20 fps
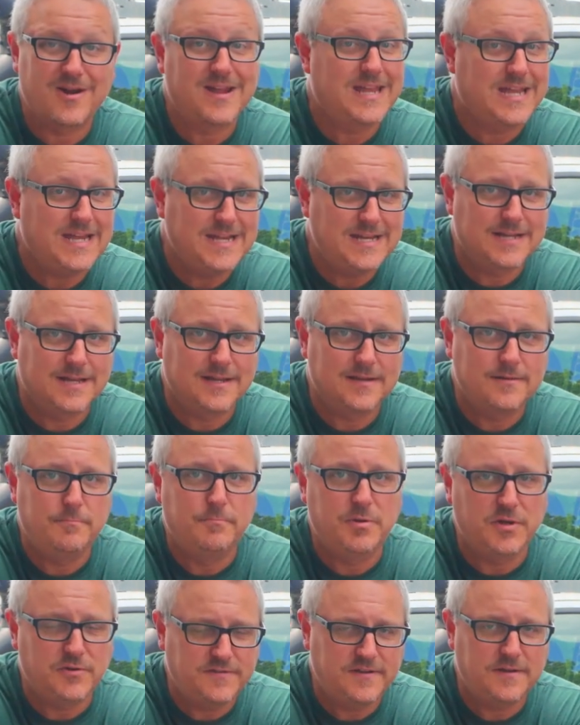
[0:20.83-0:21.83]

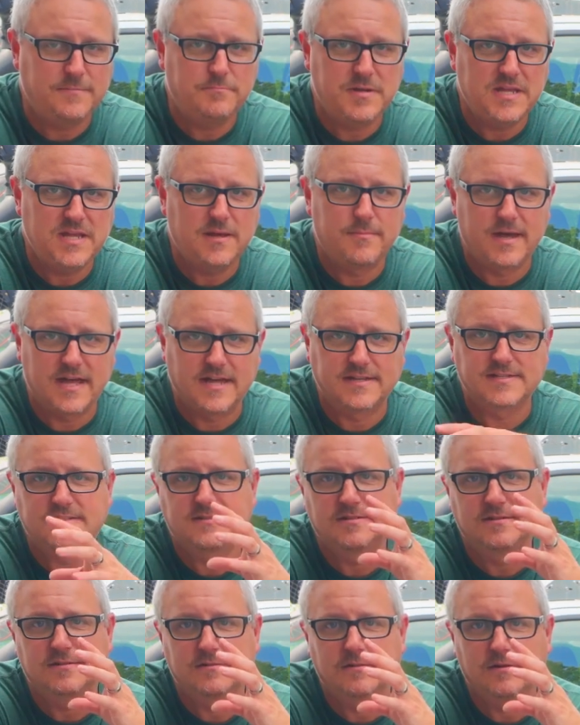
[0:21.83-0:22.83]
heated built-in
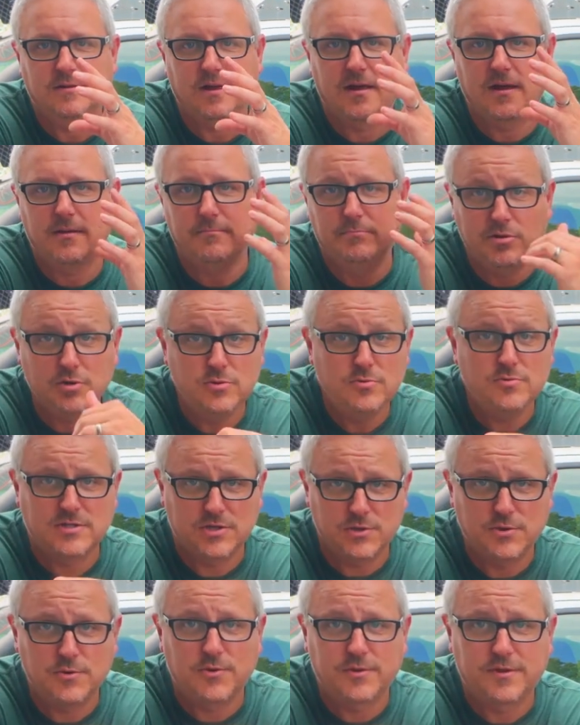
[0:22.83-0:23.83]
BMS uh,
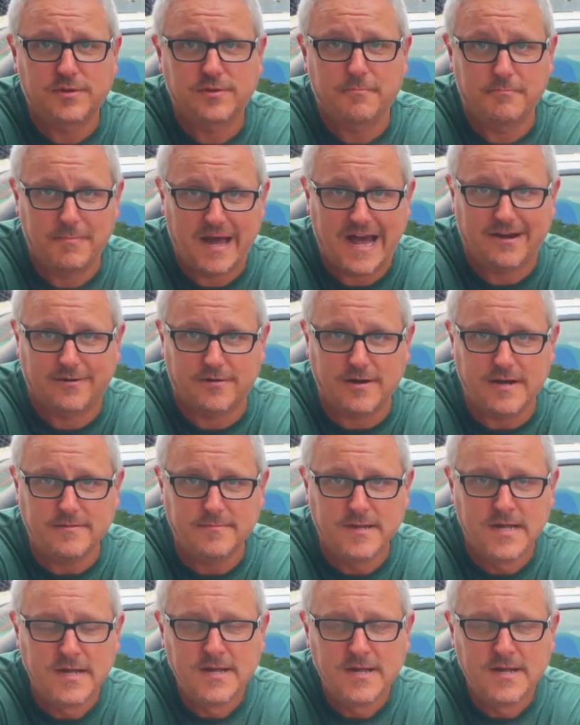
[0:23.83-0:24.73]
Bluetooth battery.